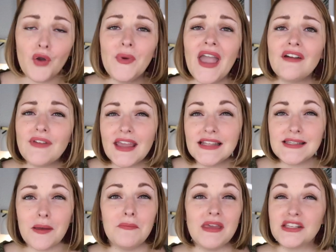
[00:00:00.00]
We have It's
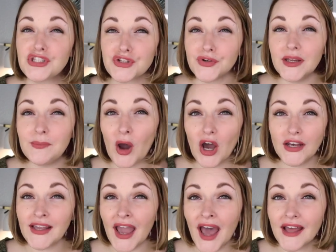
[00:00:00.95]
a Mystery
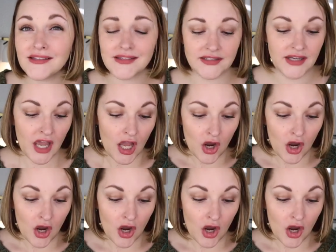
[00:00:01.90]
podcast,